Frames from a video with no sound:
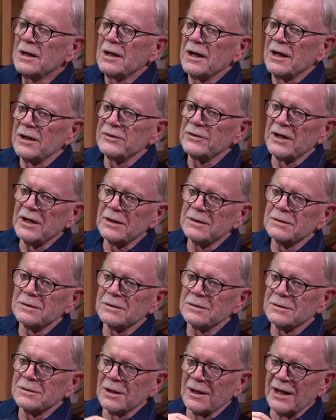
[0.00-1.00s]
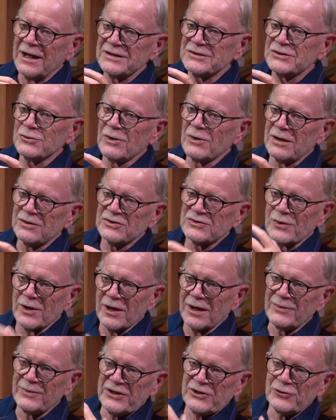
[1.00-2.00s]
And then the last two hours, we're
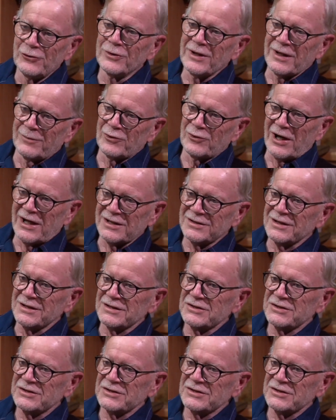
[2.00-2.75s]
going to be doing the process.